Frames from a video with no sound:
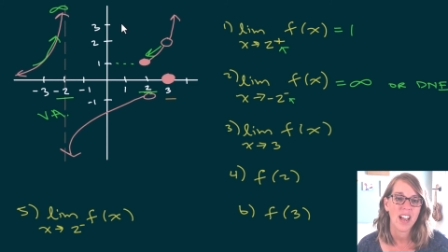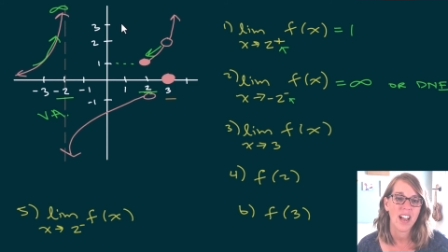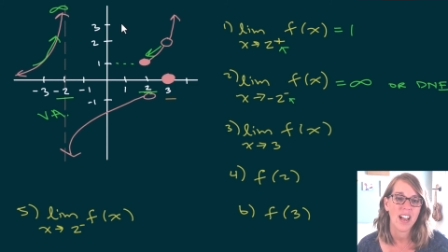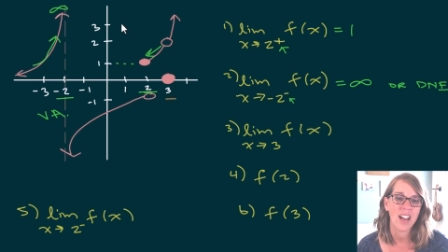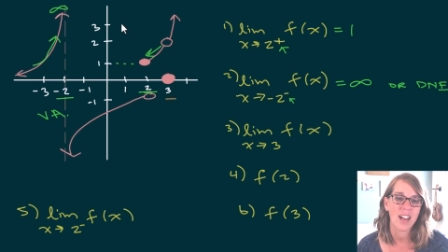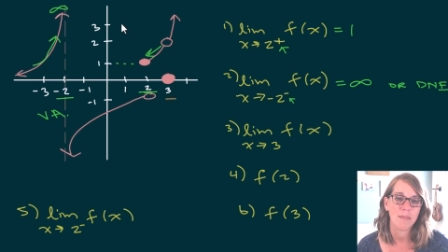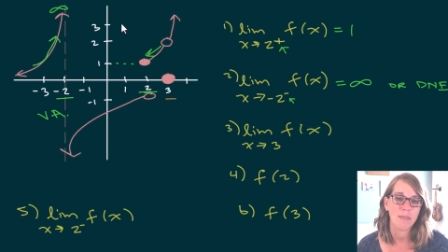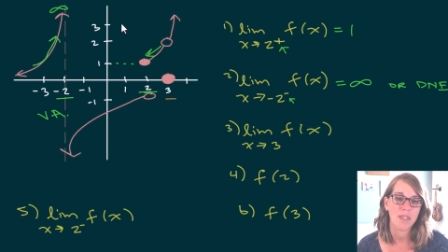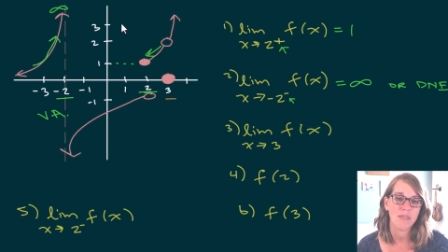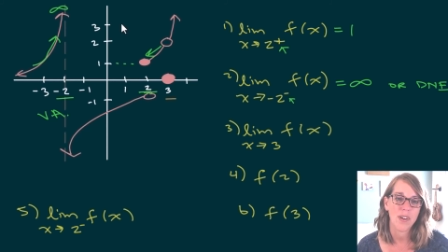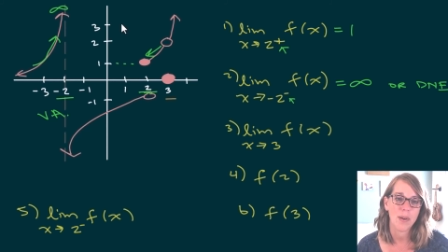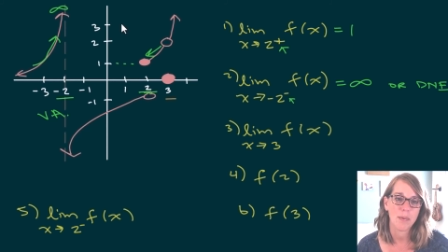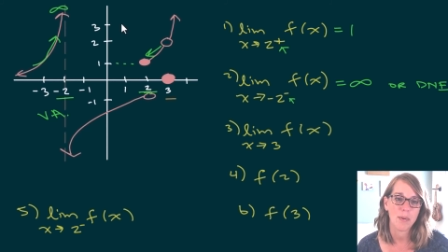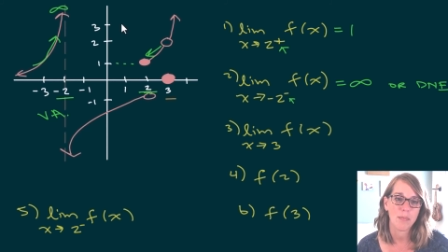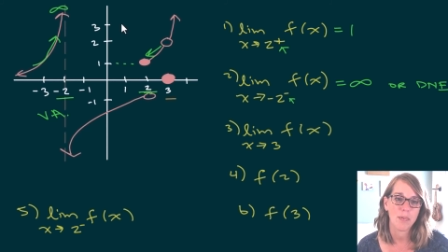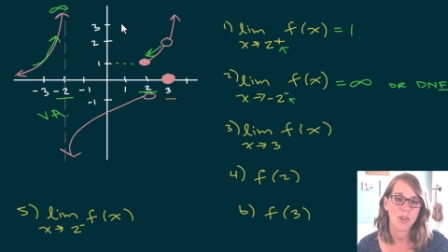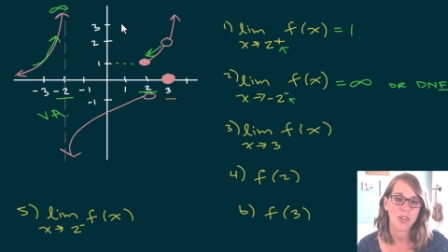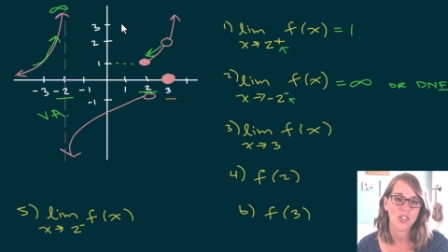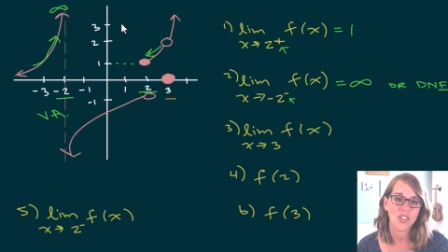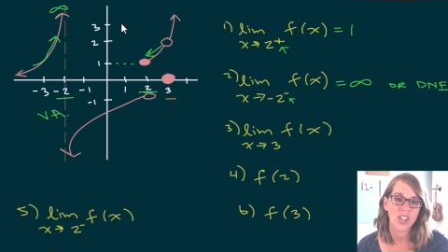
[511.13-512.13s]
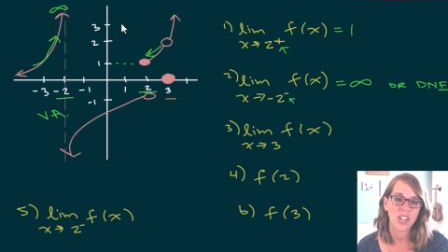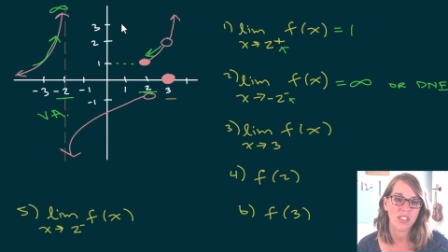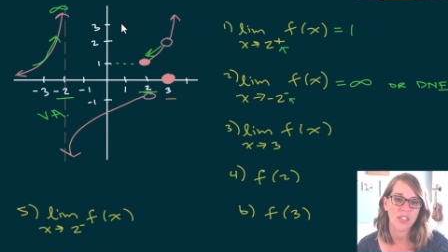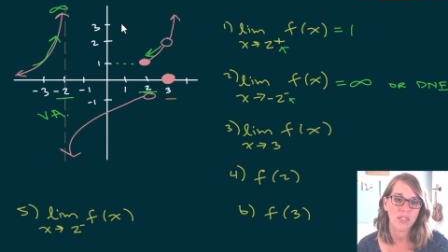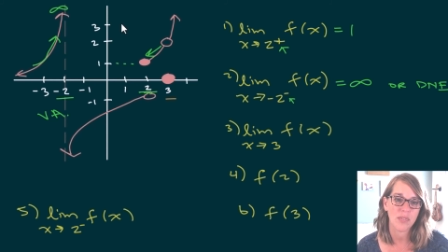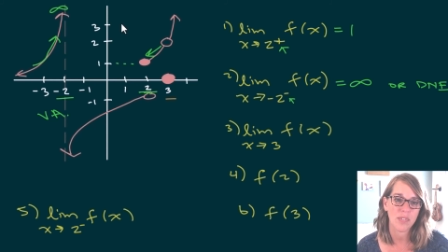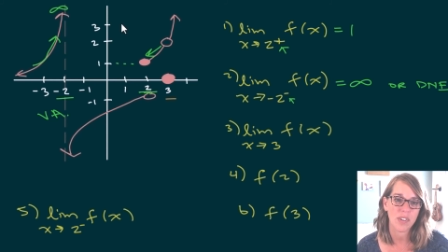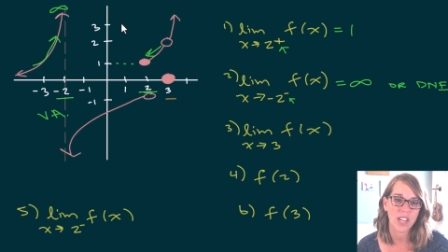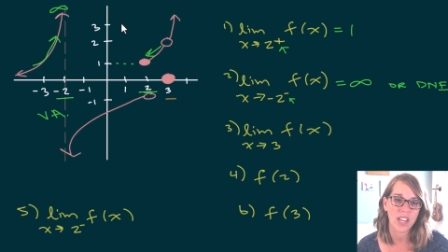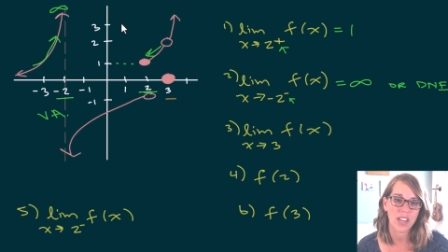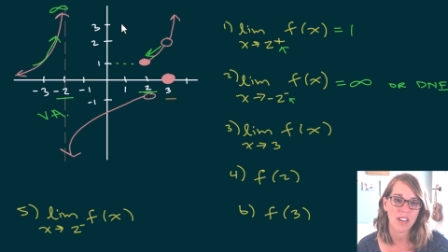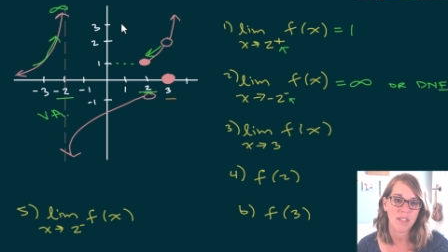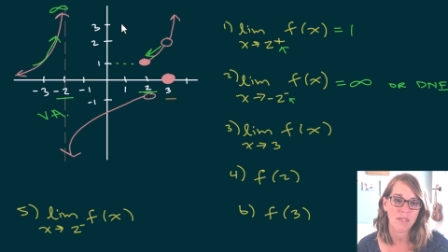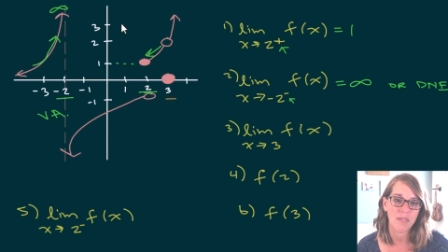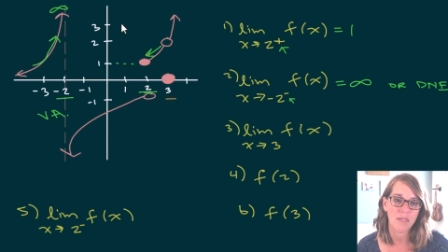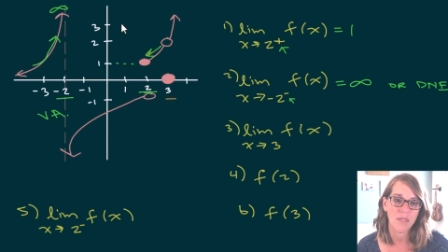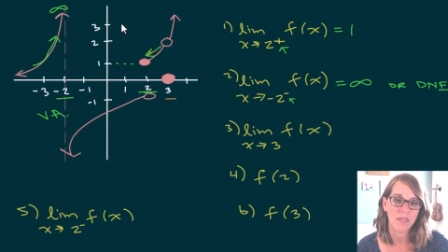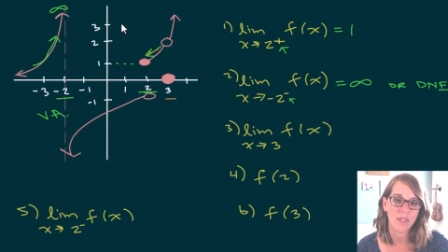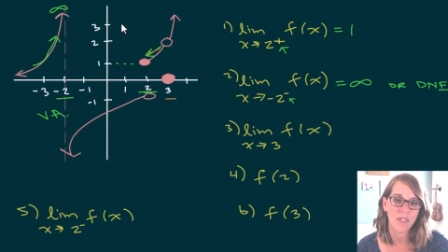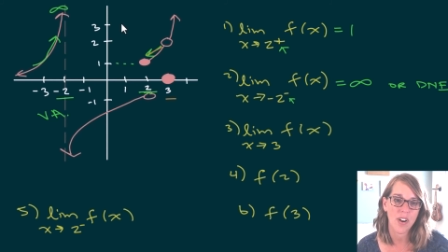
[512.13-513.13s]
Um, if I'm approaching three
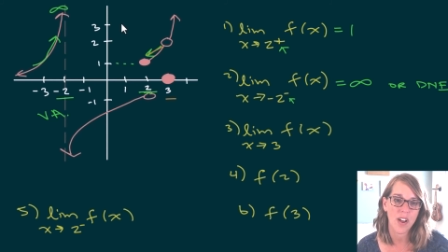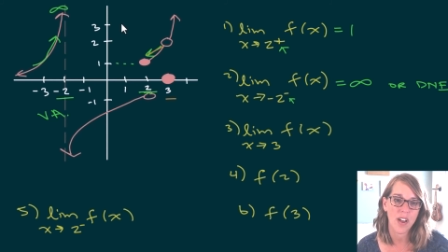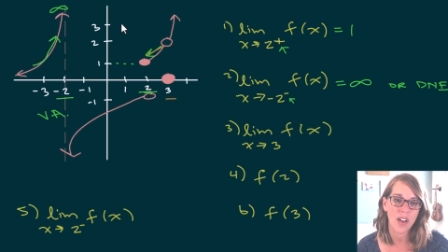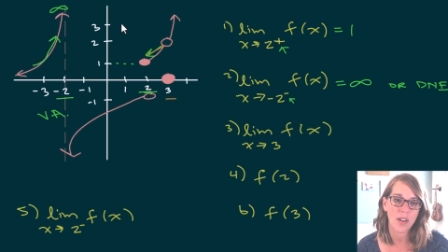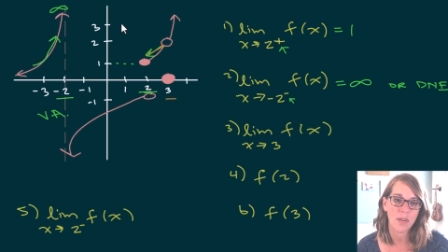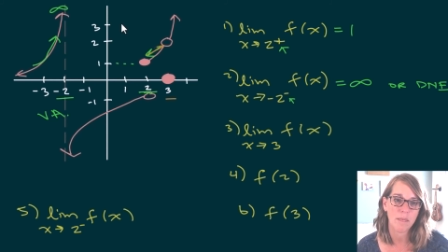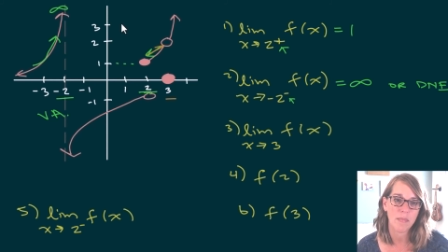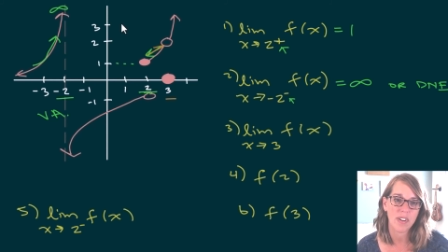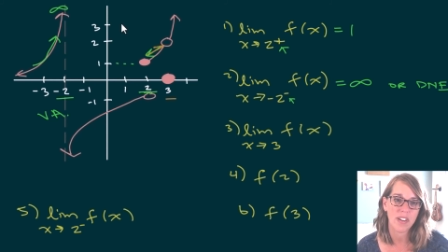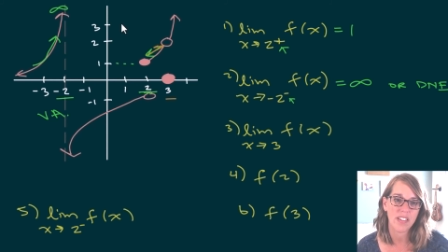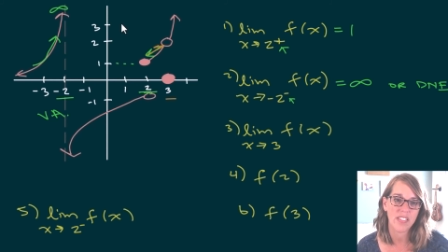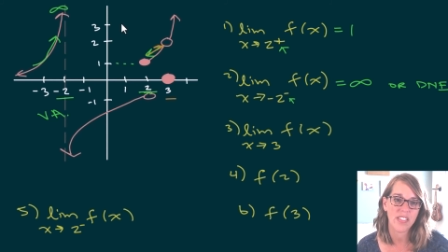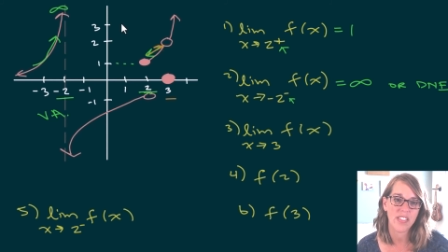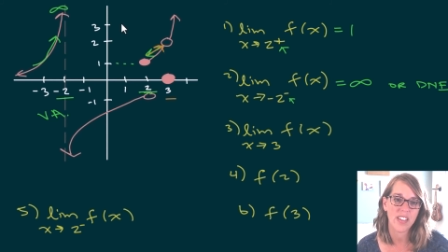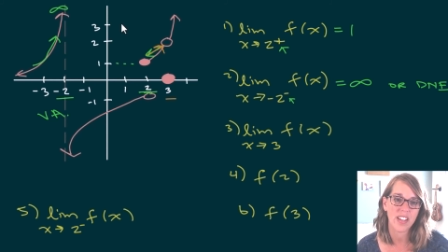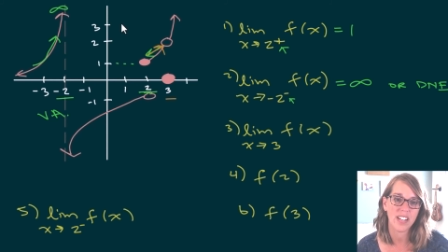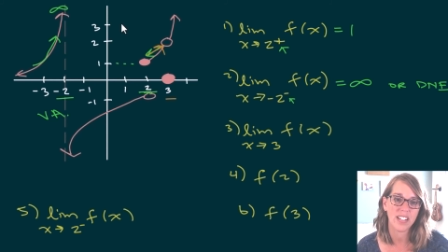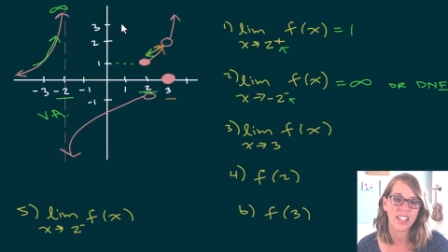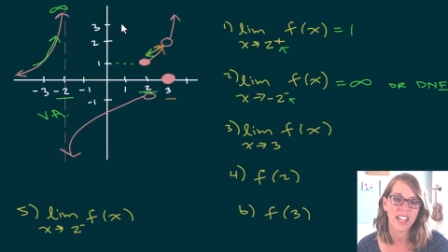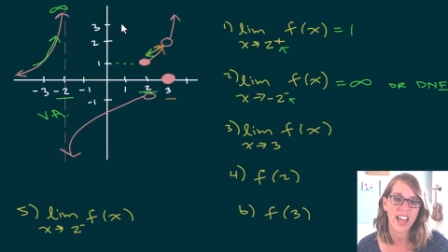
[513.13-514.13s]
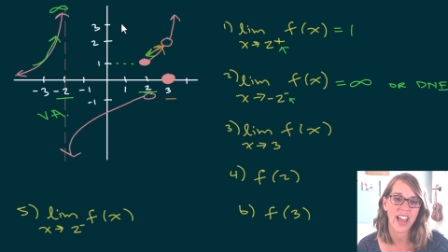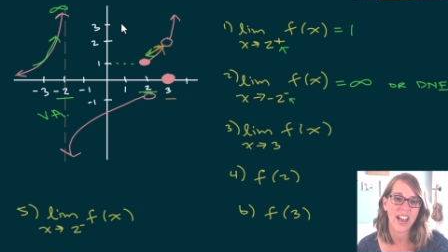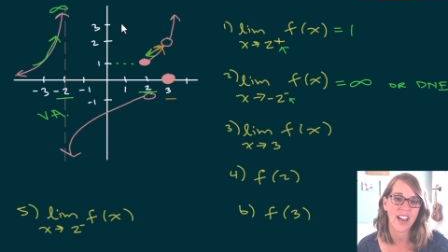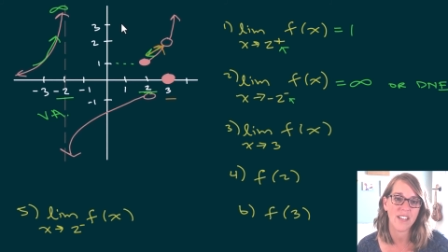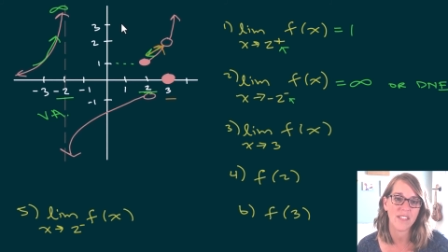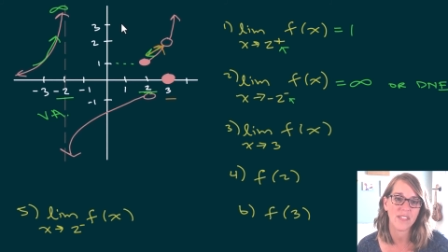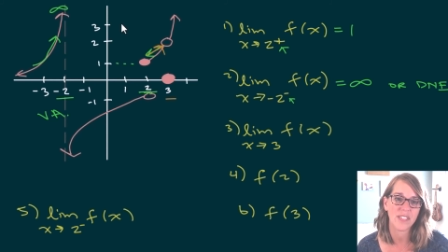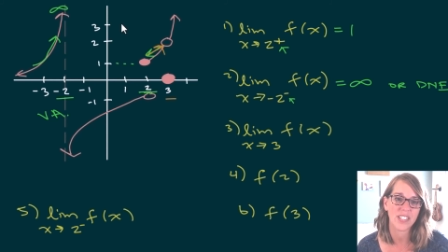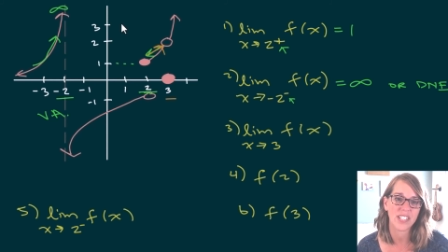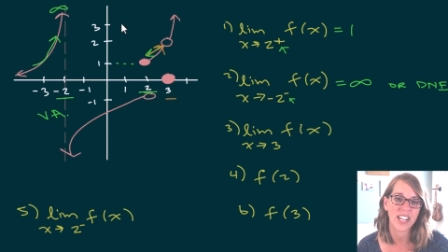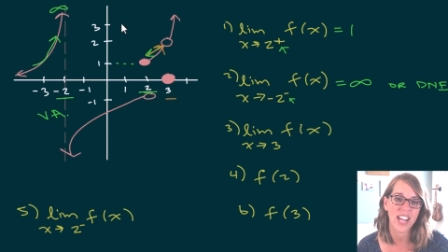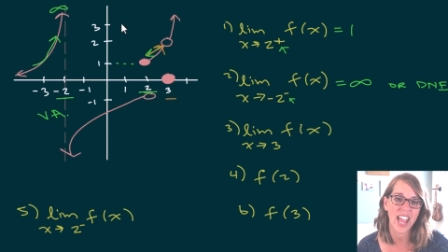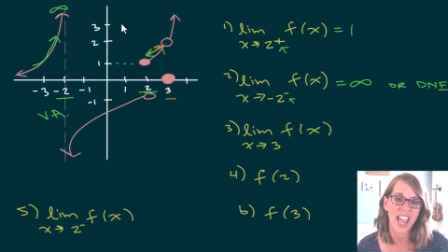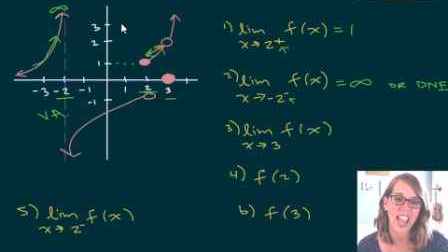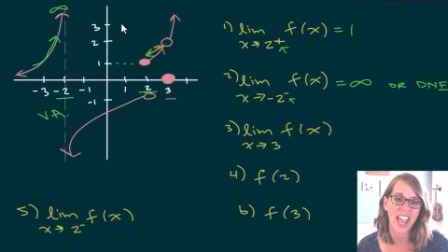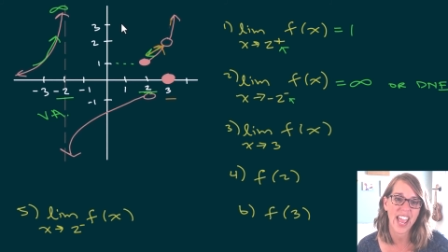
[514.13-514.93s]
from the left